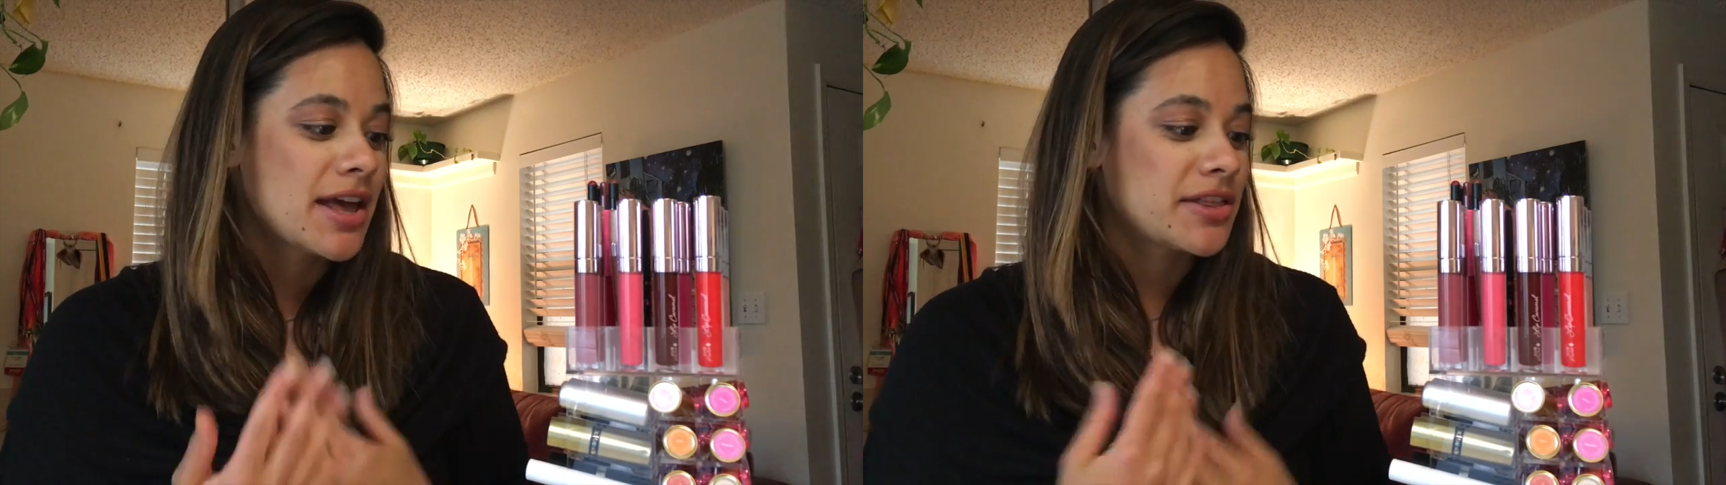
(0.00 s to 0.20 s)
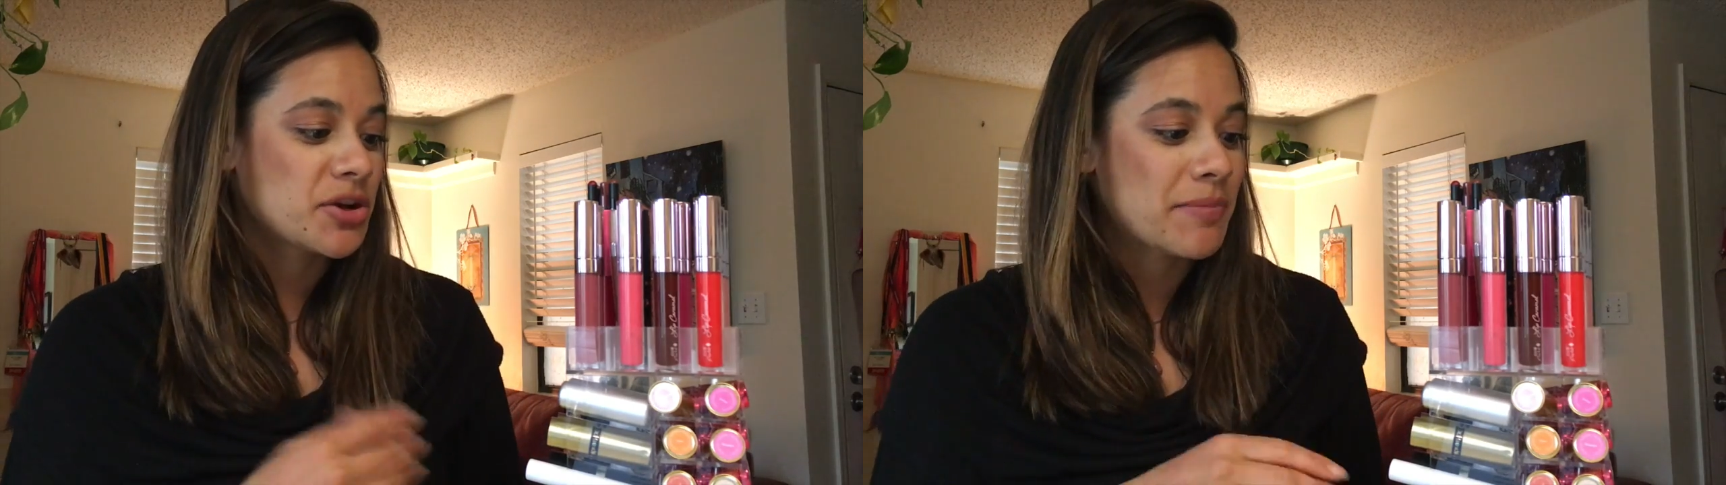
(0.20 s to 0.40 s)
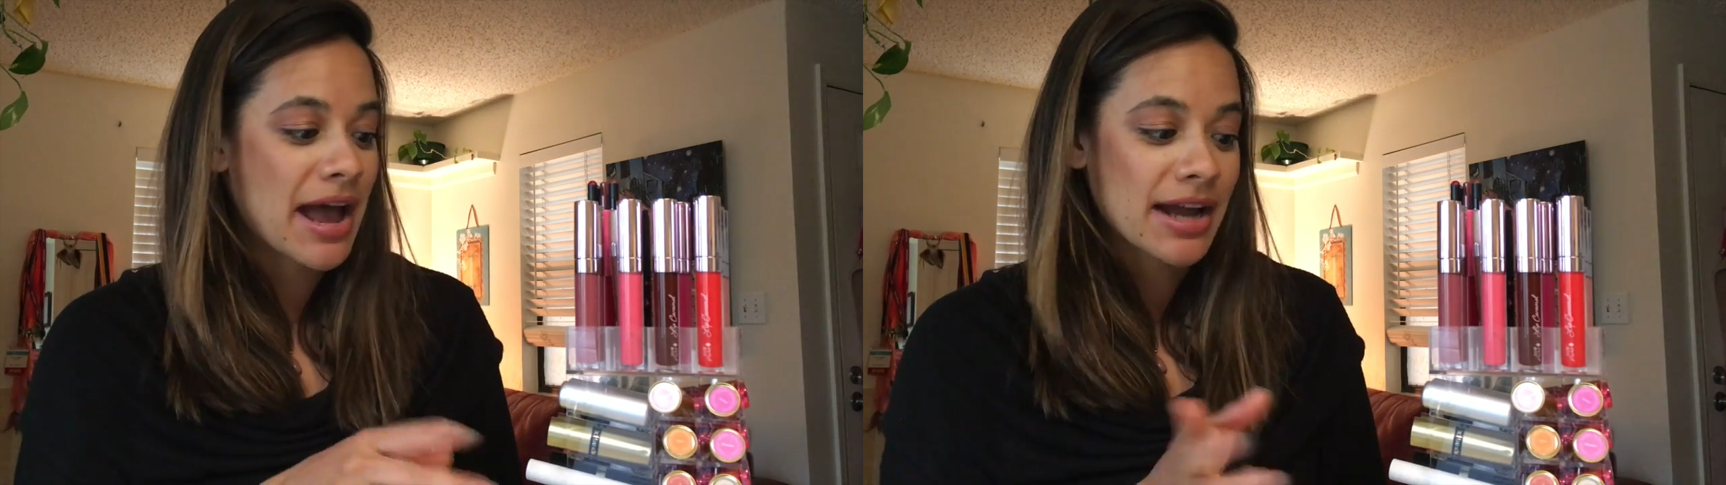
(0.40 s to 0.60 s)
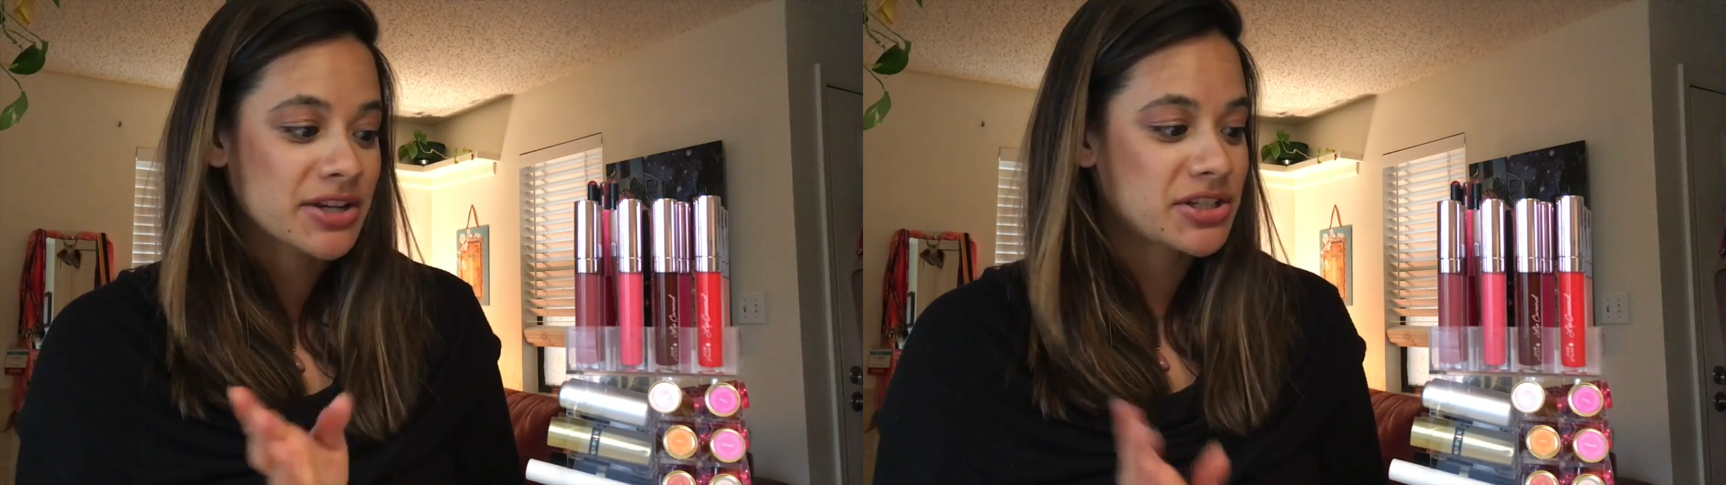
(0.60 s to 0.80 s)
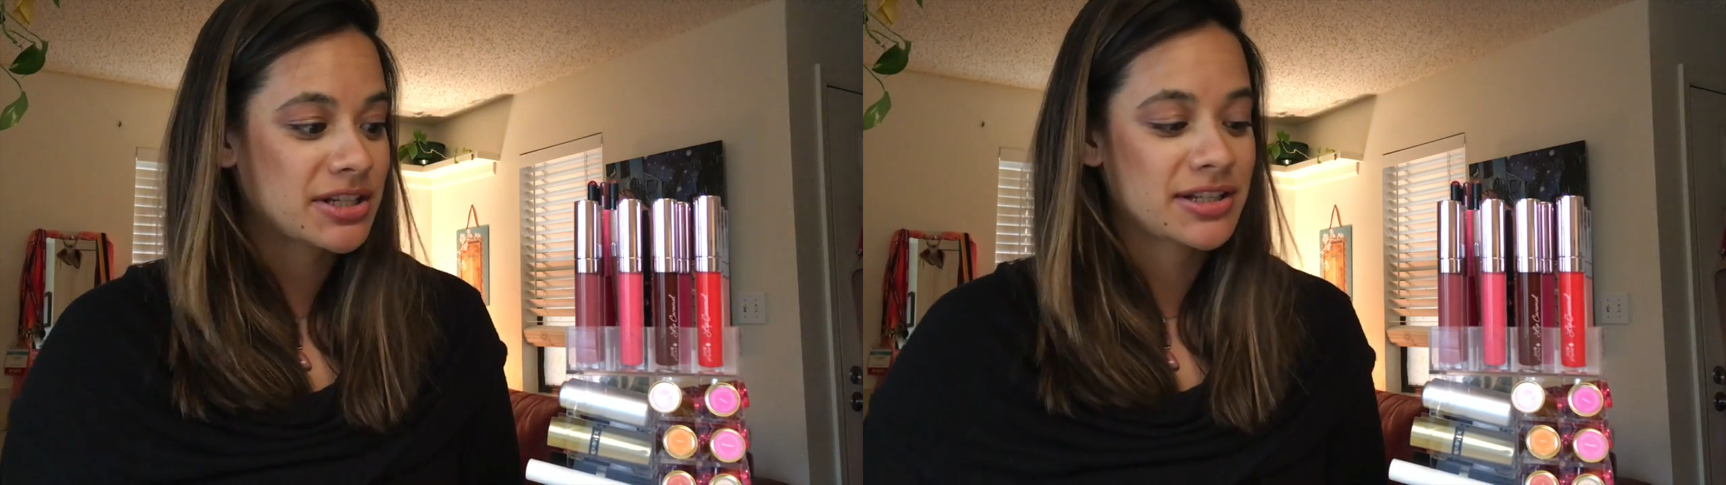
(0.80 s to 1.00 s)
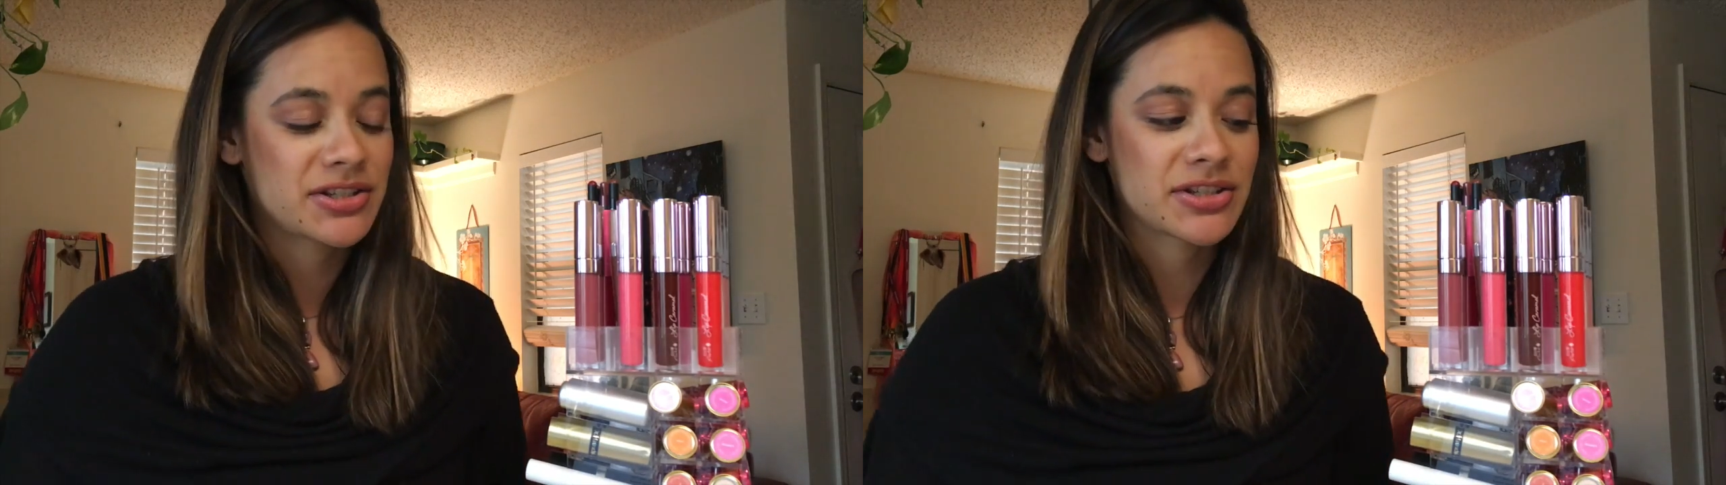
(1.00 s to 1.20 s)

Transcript: Their packaging is